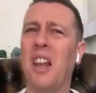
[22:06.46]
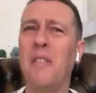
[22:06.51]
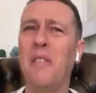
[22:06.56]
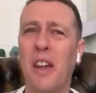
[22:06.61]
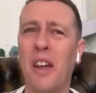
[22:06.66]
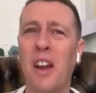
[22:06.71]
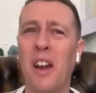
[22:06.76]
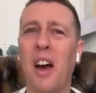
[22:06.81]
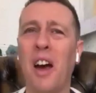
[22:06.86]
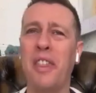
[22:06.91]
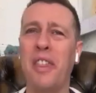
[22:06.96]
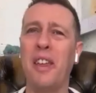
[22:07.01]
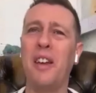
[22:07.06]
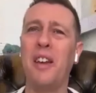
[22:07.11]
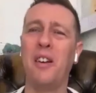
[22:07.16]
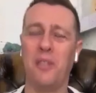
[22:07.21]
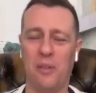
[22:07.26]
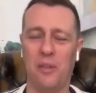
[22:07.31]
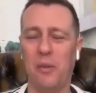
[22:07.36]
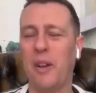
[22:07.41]
I love that. I
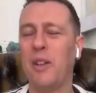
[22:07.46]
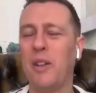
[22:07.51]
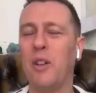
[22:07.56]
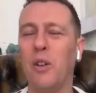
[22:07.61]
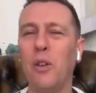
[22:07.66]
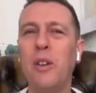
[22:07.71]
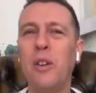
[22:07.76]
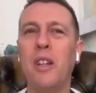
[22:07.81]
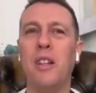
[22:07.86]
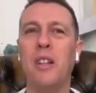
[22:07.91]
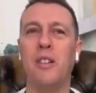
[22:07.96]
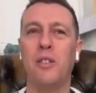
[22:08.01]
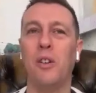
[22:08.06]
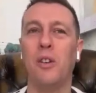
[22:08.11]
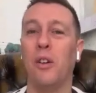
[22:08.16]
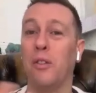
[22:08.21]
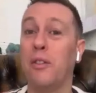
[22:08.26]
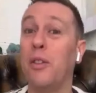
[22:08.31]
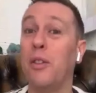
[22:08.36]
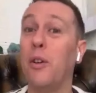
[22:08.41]
think when you look at,
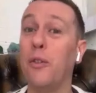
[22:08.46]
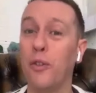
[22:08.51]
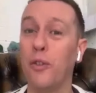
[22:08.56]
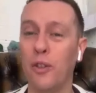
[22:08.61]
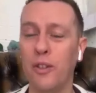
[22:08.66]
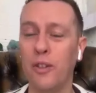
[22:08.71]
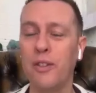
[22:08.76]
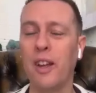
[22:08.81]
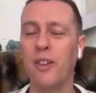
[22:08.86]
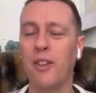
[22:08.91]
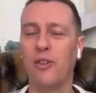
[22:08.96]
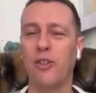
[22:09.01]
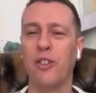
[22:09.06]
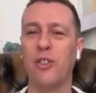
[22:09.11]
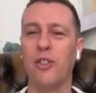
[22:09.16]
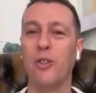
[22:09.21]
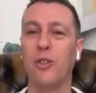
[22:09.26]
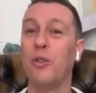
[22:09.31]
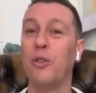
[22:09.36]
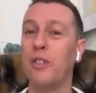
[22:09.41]
you know, silver is that
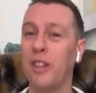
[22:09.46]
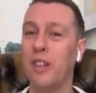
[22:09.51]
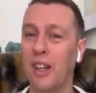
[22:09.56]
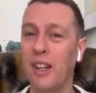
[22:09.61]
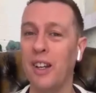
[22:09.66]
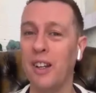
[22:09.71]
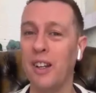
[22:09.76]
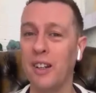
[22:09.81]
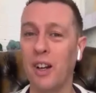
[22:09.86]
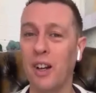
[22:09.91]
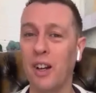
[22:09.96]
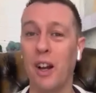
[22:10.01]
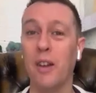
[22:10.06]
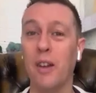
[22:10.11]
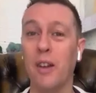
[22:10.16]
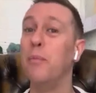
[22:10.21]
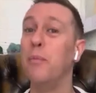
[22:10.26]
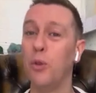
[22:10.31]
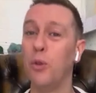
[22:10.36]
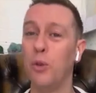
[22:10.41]
traditional yin
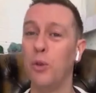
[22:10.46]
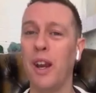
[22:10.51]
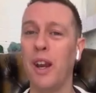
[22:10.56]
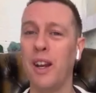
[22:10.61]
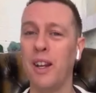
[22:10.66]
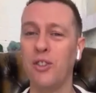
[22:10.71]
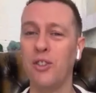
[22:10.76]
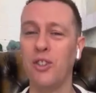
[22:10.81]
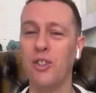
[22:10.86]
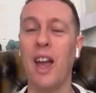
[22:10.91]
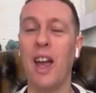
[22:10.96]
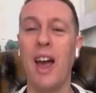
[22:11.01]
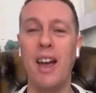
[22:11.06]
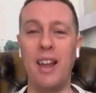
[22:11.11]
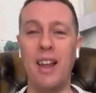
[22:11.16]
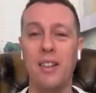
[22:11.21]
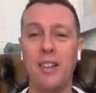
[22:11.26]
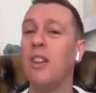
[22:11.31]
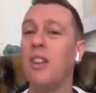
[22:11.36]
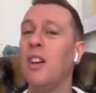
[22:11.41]
kind of moon energy.
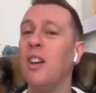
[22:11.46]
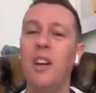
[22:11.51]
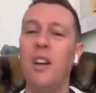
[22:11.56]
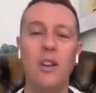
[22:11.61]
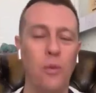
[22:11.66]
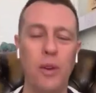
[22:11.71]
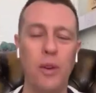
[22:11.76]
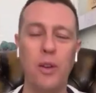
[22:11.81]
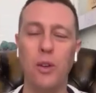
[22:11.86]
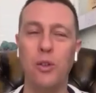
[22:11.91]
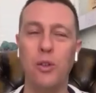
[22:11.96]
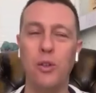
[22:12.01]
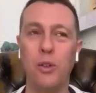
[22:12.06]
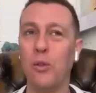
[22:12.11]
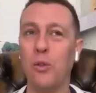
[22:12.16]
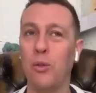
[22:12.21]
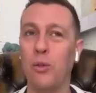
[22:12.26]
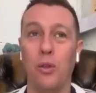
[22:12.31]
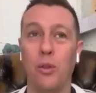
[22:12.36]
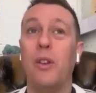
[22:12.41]
And when you
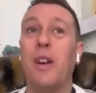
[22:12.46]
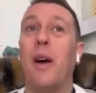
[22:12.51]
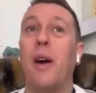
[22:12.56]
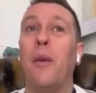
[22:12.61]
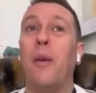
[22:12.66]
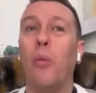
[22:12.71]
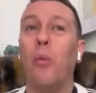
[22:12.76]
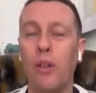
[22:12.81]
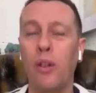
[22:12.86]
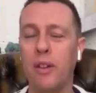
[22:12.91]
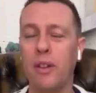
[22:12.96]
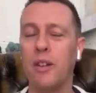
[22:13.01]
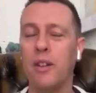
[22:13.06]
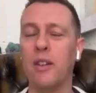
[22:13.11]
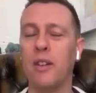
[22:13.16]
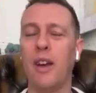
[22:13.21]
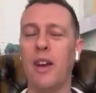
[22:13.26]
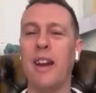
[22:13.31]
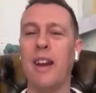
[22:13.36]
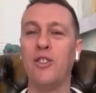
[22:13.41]
do look at what
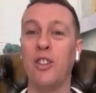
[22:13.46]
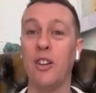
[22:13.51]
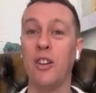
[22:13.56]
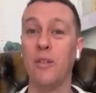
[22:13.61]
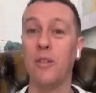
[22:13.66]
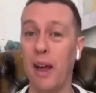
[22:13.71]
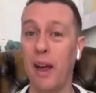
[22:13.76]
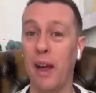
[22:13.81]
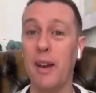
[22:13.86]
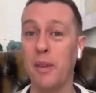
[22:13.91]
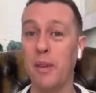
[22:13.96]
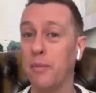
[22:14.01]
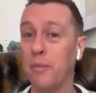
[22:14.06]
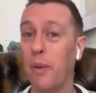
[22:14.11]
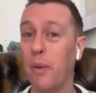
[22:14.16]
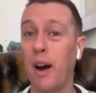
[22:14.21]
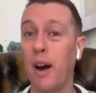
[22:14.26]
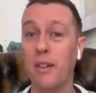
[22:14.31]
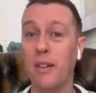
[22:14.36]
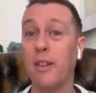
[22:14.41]
the energy of platinum
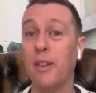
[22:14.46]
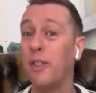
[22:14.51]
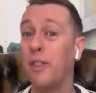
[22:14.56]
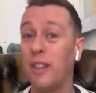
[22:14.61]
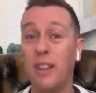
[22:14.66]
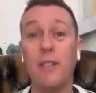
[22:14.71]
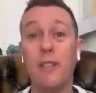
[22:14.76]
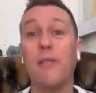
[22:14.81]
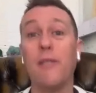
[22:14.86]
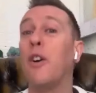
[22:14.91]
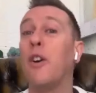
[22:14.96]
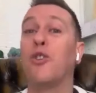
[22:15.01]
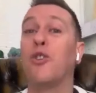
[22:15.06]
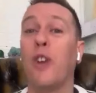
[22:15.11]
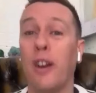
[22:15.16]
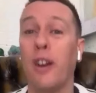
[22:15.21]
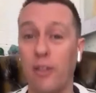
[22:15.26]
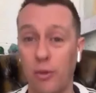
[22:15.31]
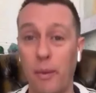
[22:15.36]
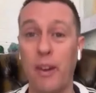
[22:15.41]
is by itself, it is very
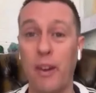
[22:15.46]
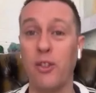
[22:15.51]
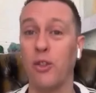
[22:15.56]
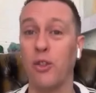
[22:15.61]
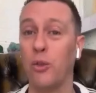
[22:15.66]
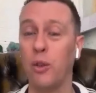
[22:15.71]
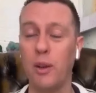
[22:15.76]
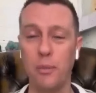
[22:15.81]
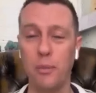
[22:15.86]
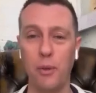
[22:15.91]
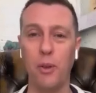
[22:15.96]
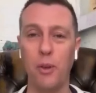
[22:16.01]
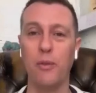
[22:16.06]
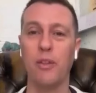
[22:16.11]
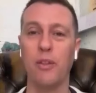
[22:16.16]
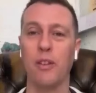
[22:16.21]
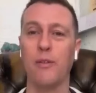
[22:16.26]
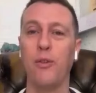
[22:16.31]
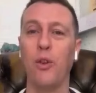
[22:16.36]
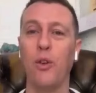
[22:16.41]
transformational. It
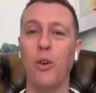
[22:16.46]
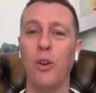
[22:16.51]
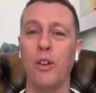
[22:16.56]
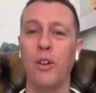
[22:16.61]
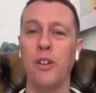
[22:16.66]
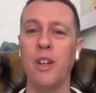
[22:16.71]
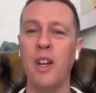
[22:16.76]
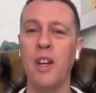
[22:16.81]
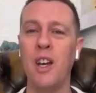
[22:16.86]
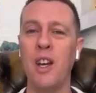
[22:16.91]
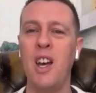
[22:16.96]
moves us forward.